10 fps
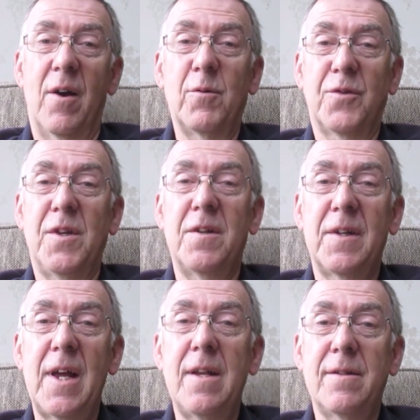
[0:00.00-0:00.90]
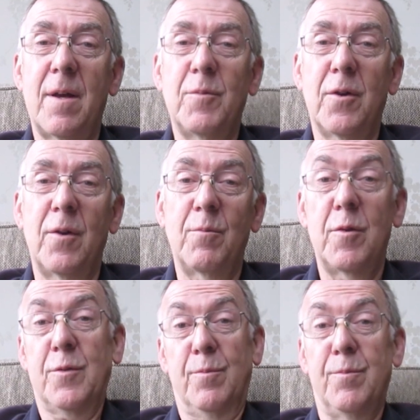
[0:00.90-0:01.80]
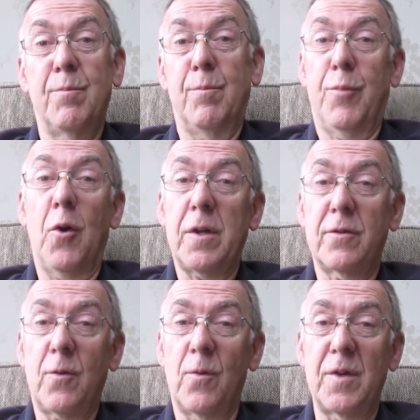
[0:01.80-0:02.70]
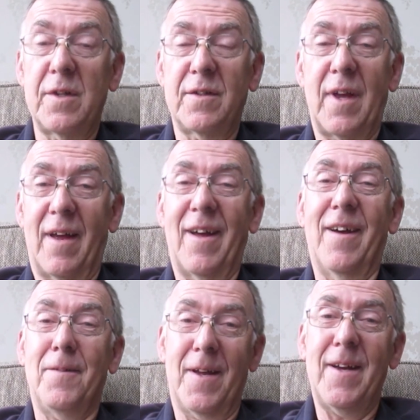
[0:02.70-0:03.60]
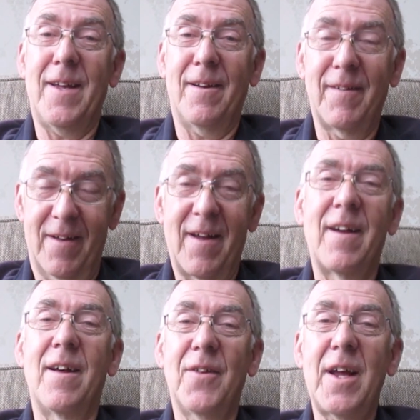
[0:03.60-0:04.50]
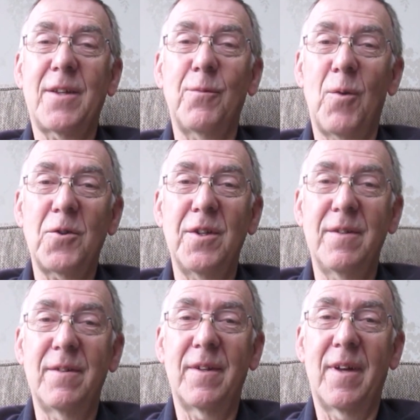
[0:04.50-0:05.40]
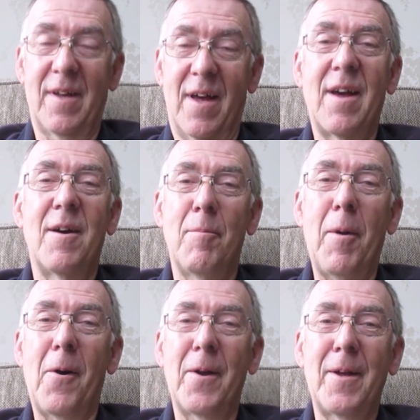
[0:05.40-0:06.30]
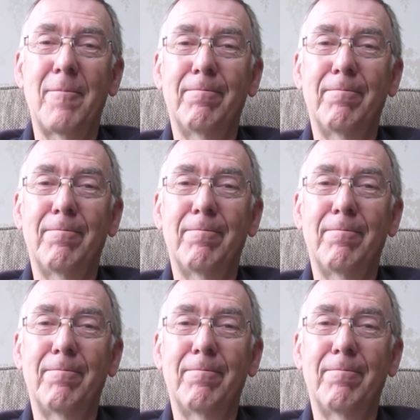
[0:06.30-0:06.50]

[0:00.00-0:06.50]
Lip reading: I'll see you again sometime with some piking stories. Okay, thanks for watching, bye.